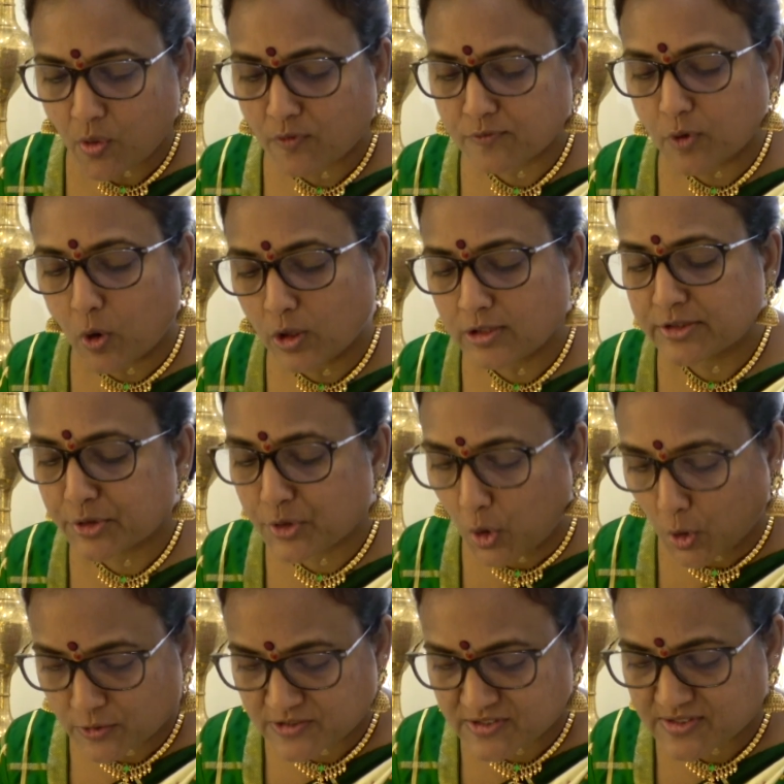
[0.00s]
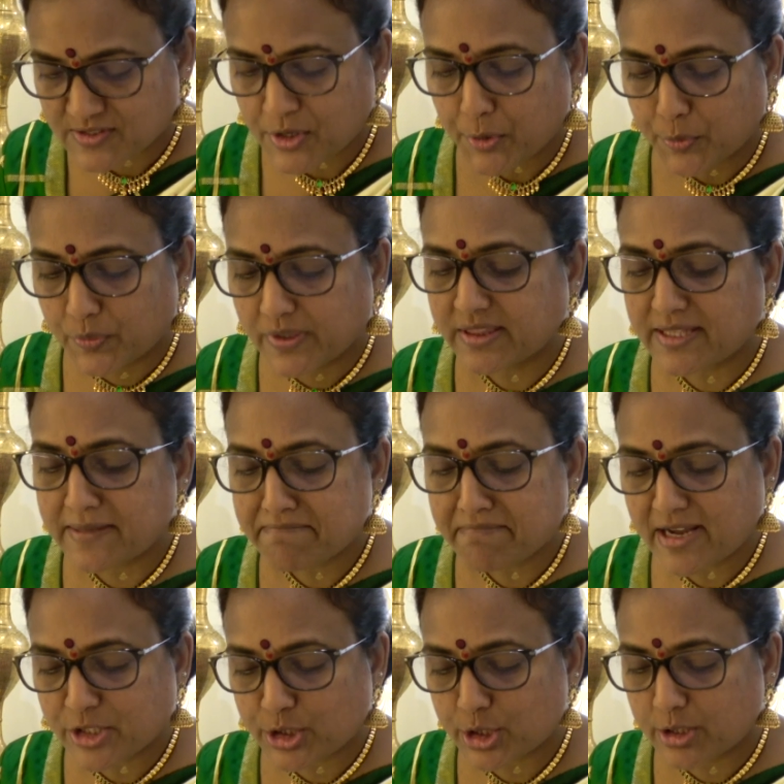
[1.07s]
of all the gods with
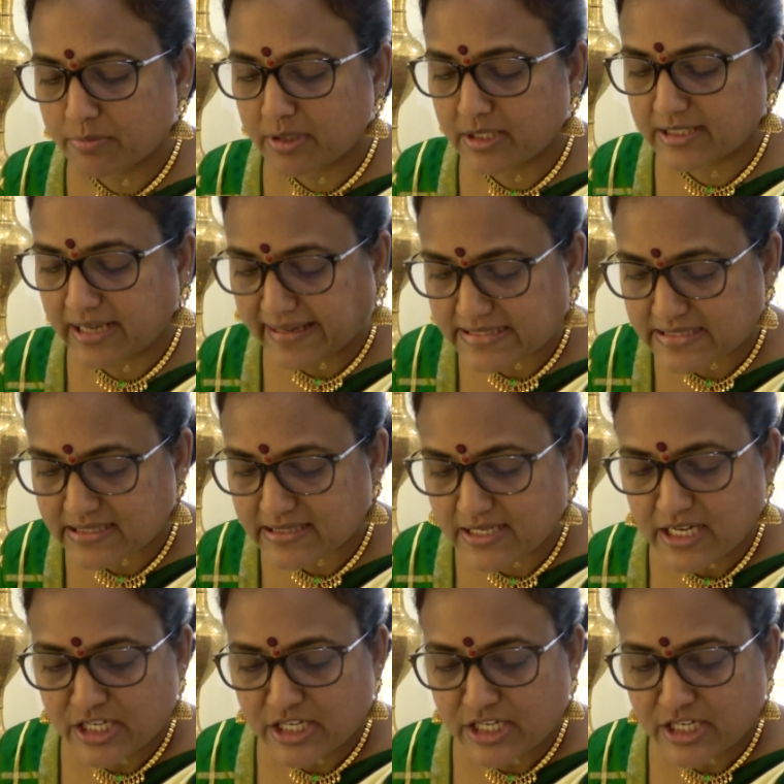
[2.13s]
immeasurable light,